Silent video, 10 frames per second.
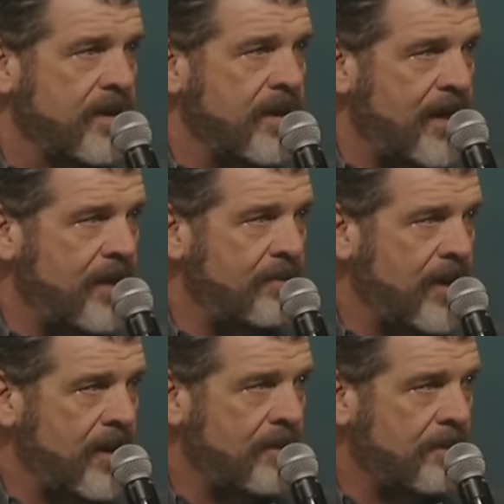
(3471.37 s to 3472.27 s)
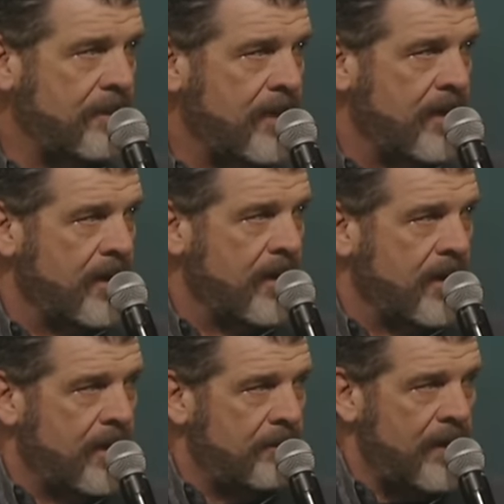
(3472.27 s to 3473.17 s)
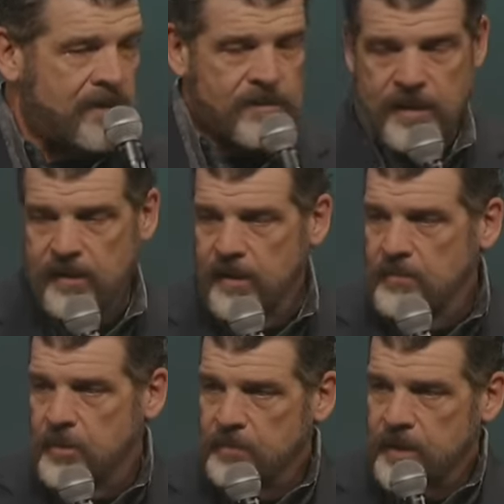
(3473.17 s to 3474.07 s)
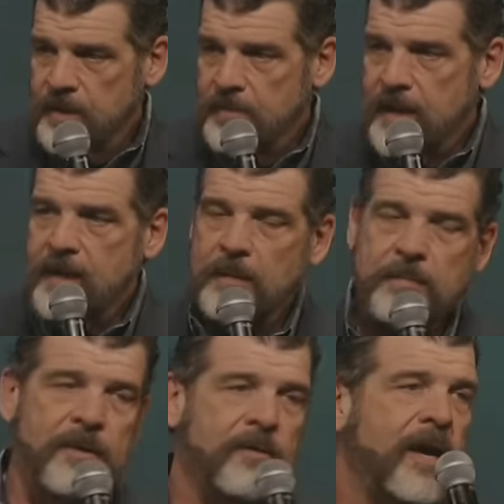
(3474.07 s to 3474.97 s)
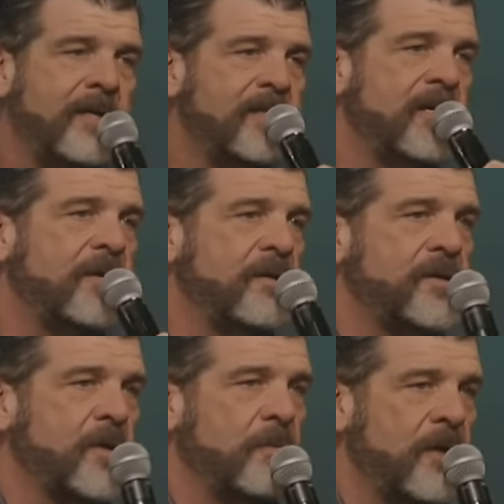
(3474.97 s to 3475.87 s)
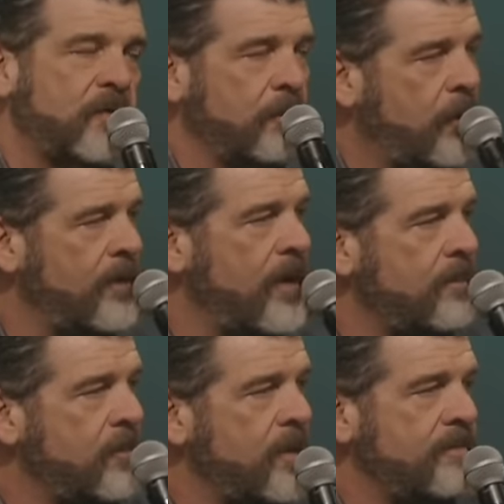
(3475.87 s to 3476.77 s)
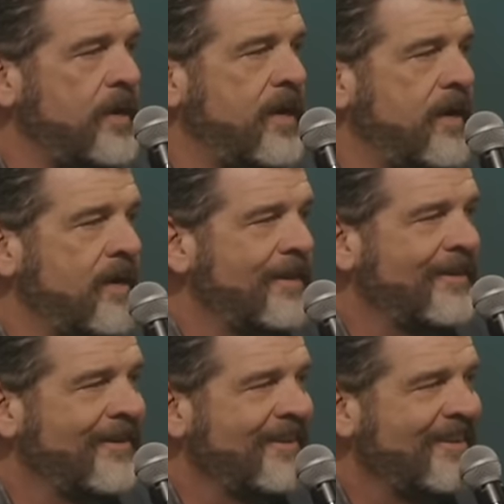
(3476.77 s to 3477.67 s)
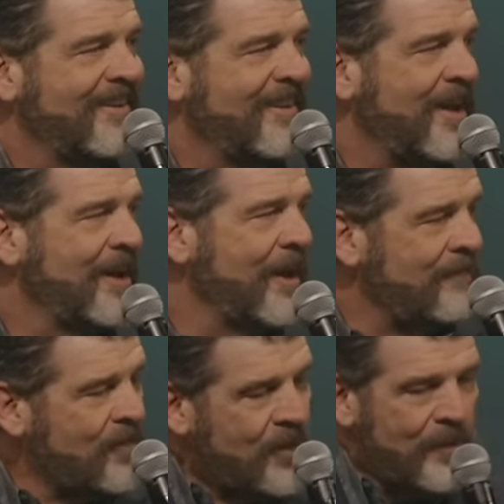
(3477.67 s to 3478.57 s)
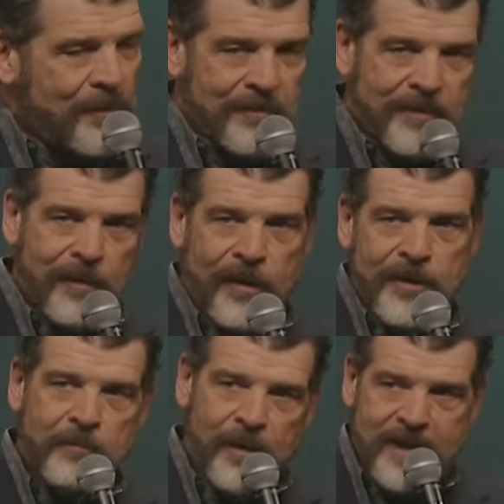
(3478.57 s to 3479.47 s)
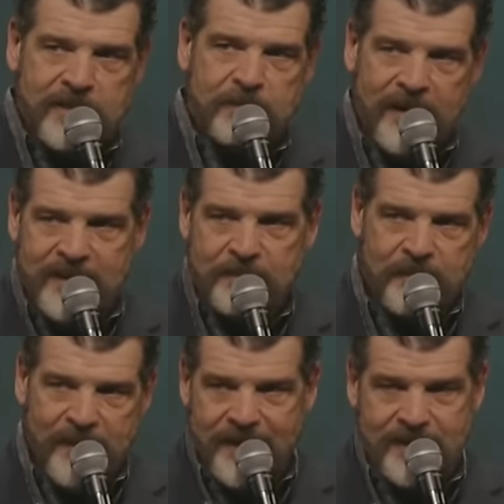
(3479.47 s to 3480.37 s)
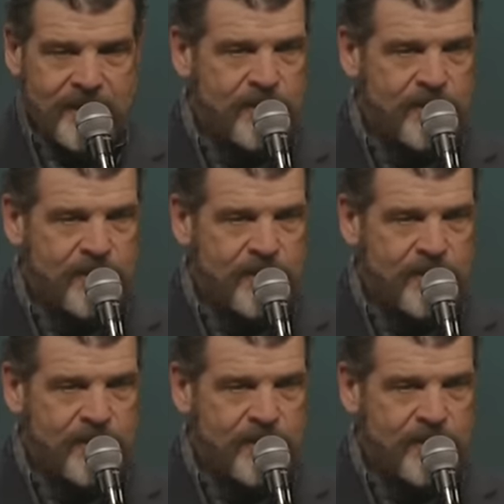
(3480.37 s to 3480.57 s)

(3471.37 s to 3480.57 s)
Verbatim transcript: Amen. Pastor Darren, I'm going to bring you back up here. Guys, thank y'all so much for putting up with me. I love you. Call you blessed, blessed, blessed in